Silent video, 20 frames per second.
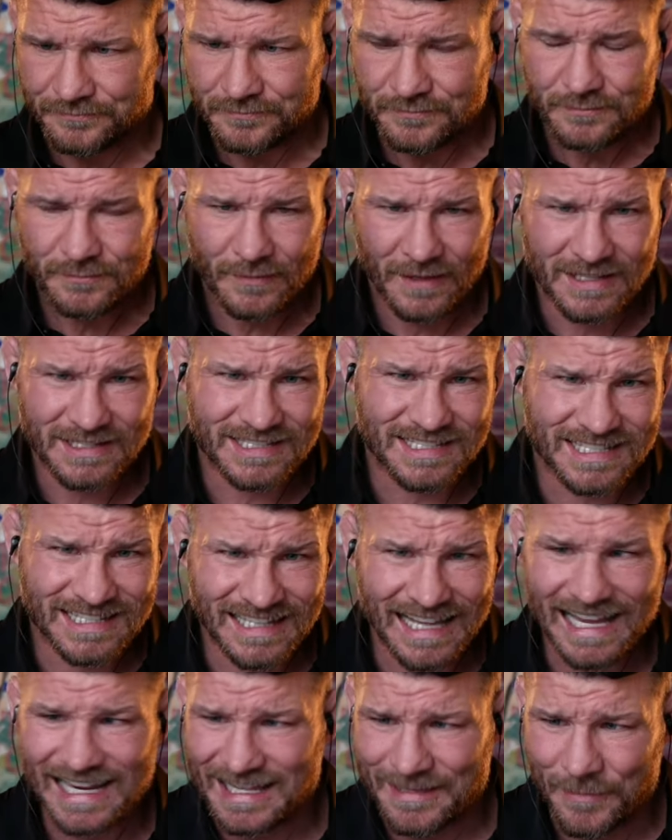and
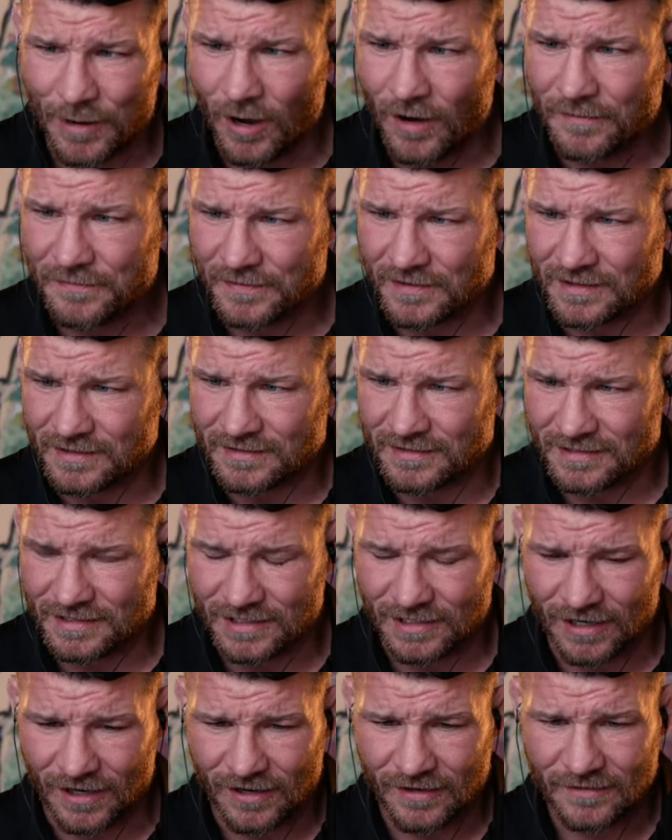slag him off and, you
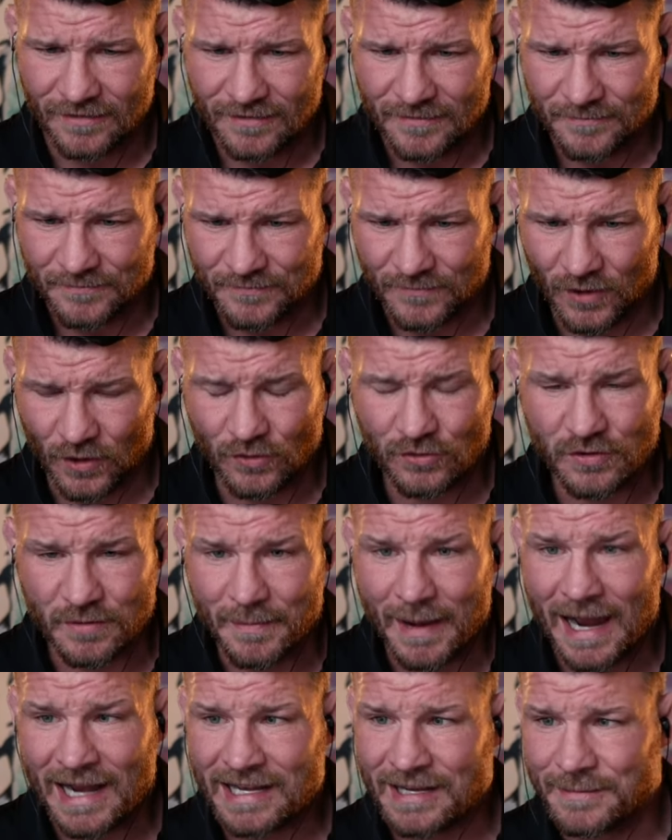know,
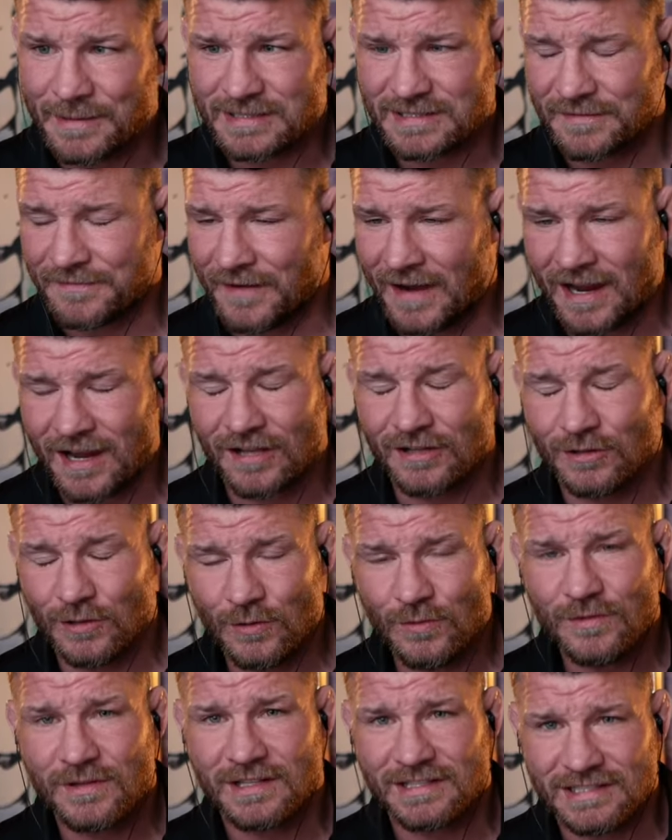undermine him as a fighter.
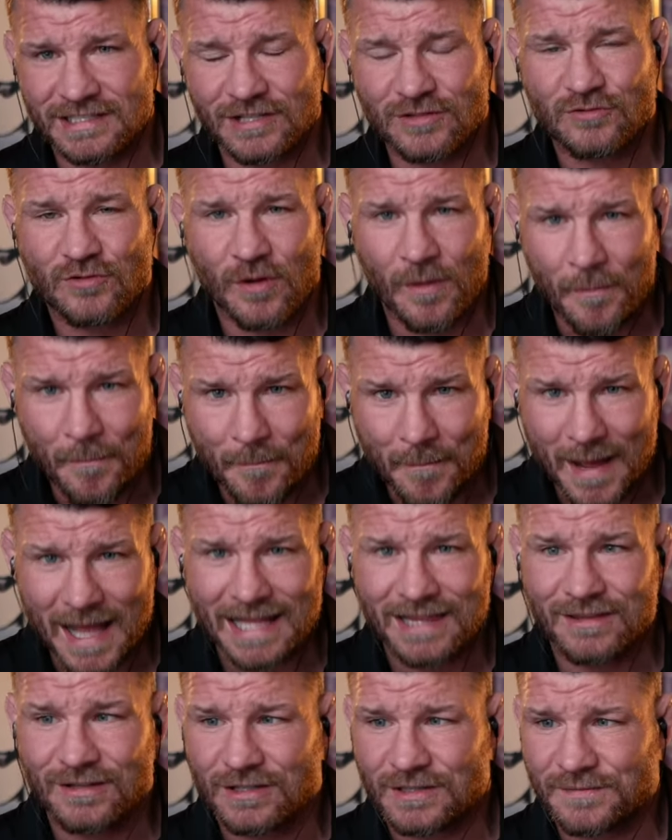Luke is a
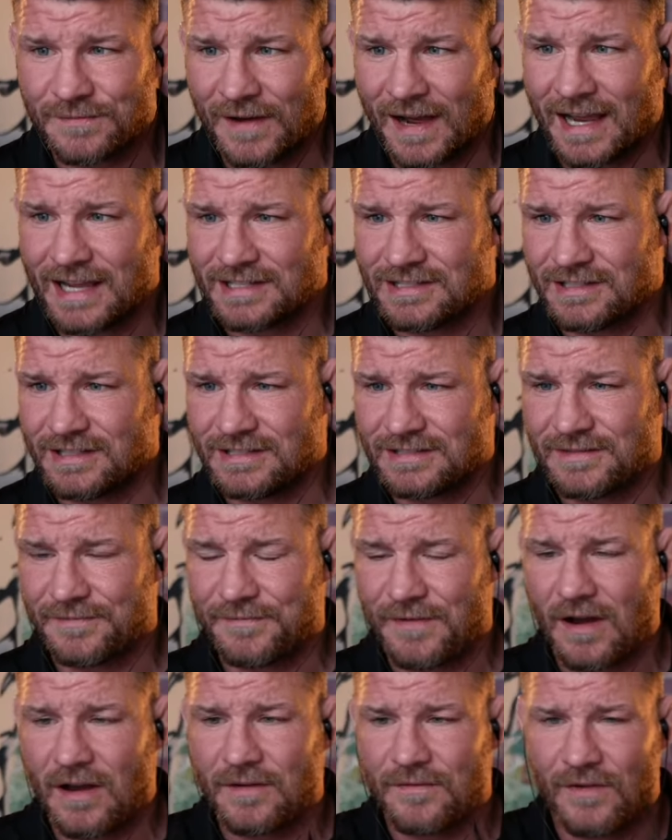tremendous fighter. He's a
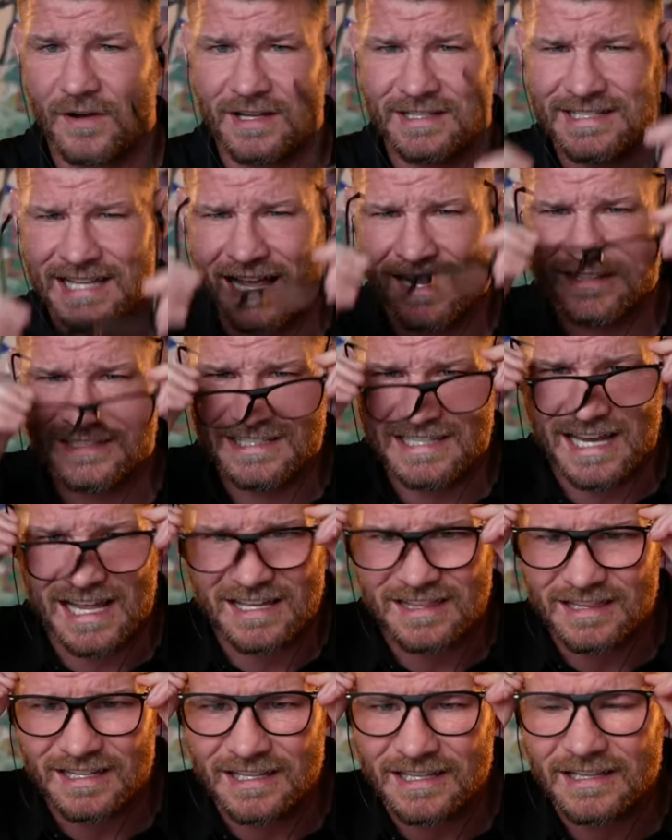very, very talented
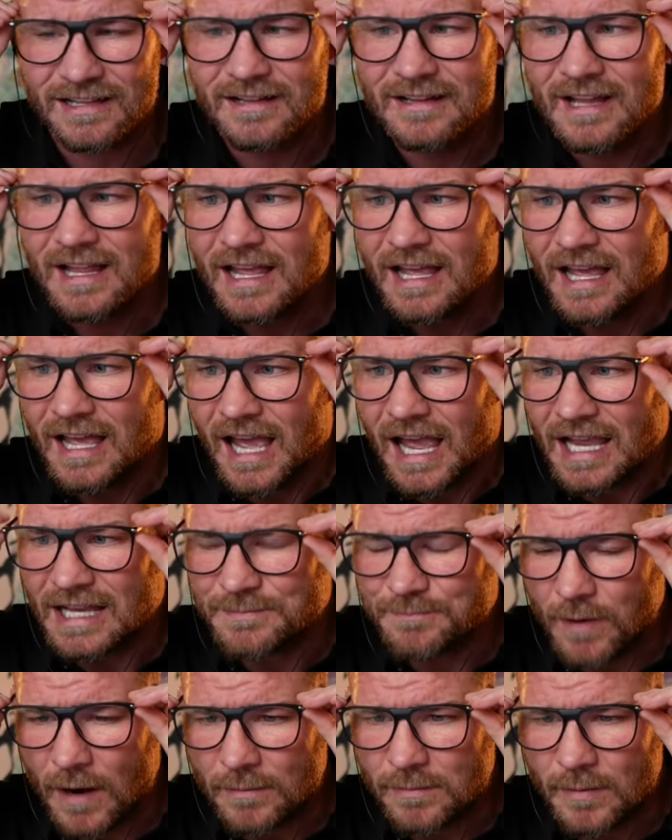athlete. He's
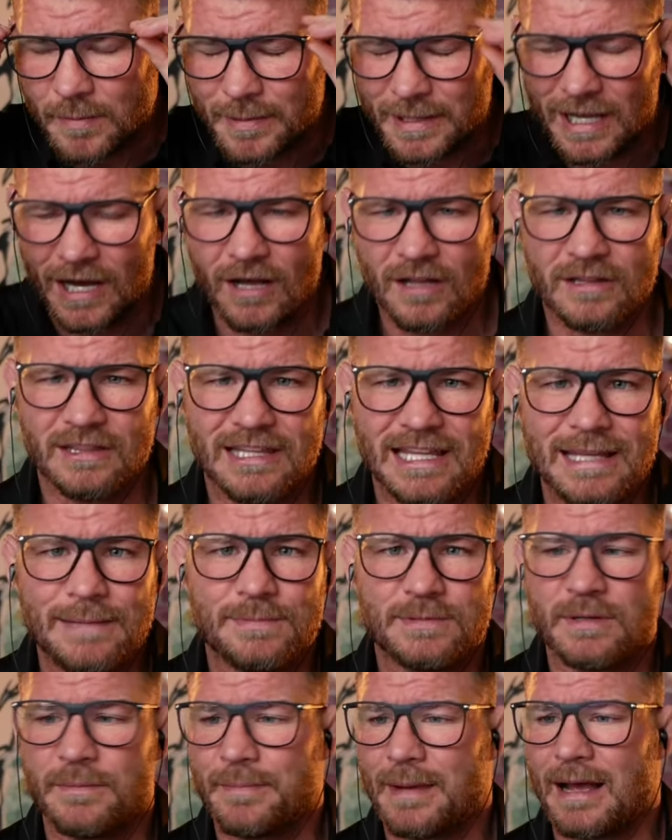probably got
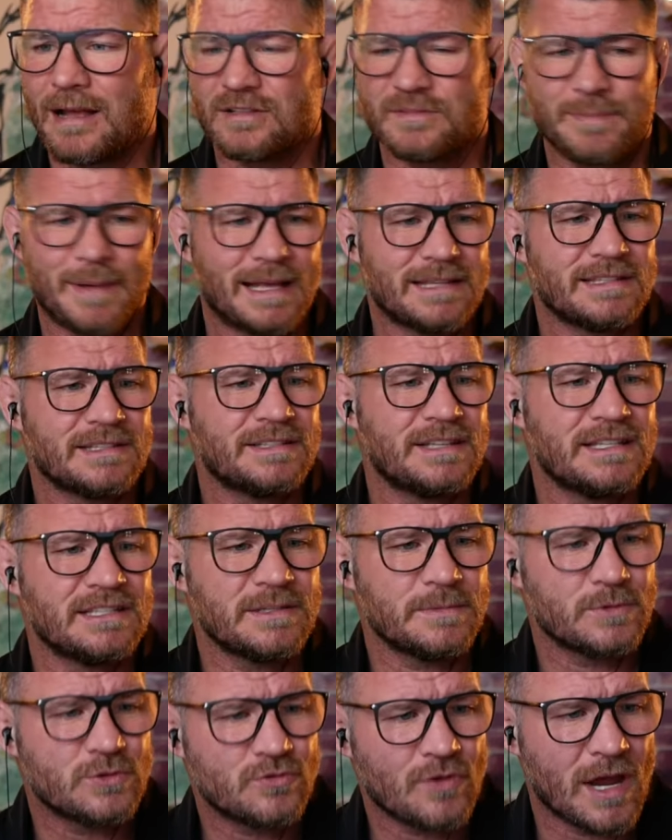leaps and bounds better since he
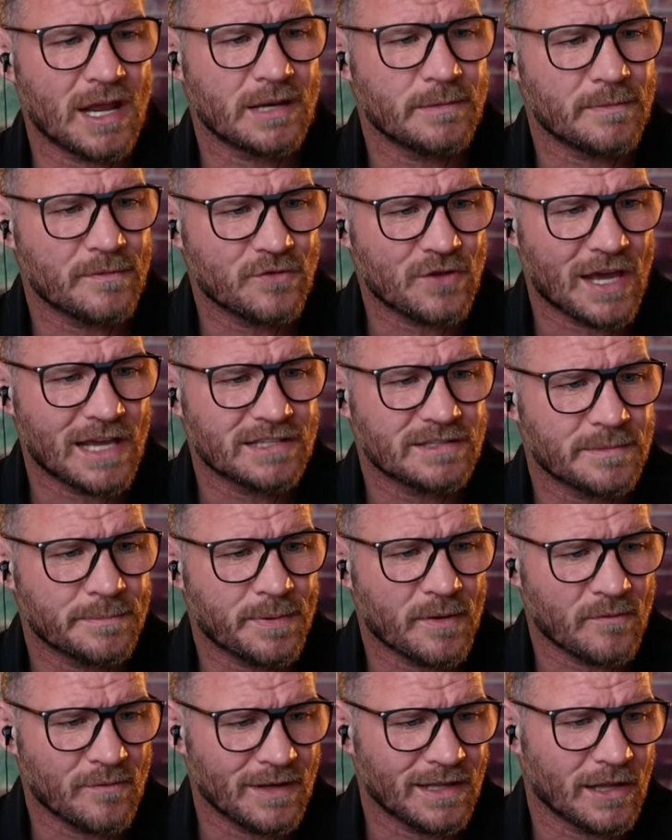was training with Jason
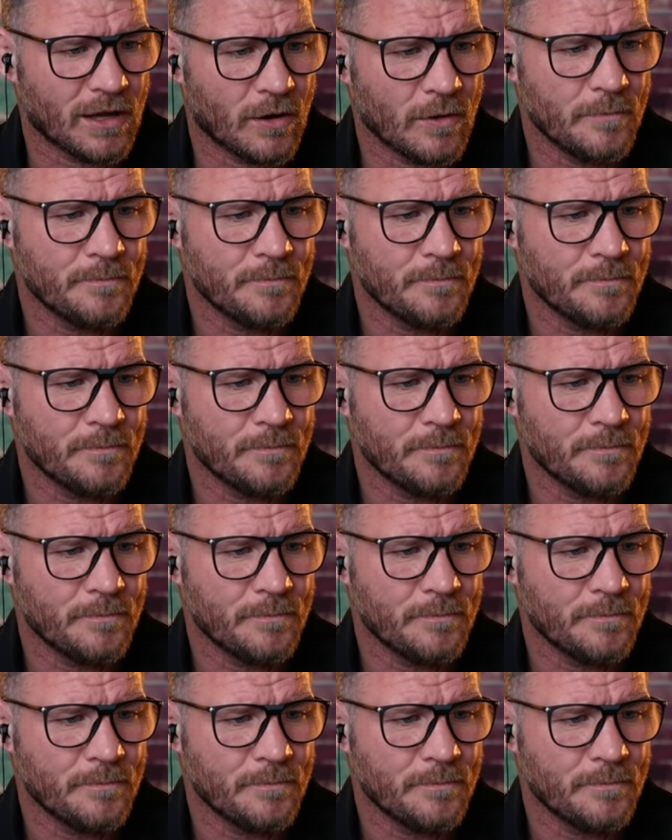Perillo.